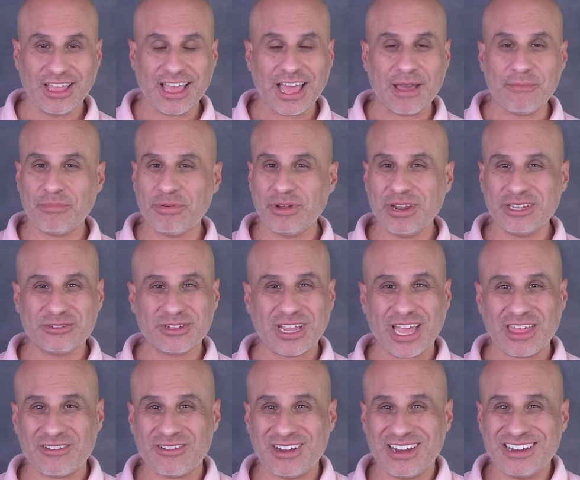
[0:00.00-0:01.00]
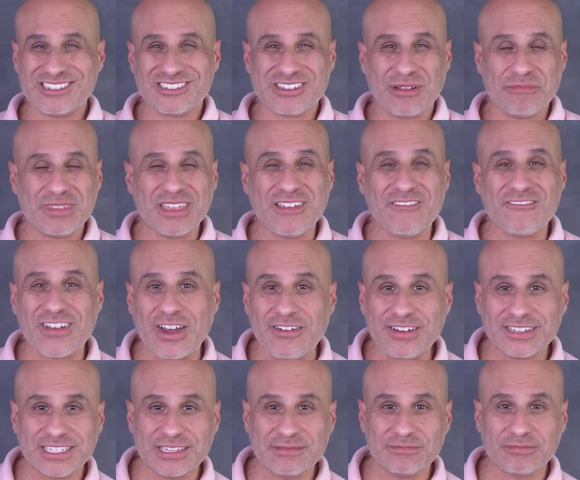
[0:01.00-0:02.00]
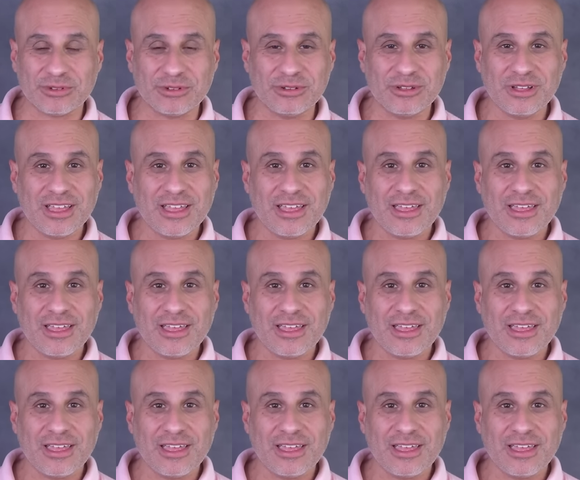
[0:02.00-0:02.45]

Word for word: and put it together in something very simple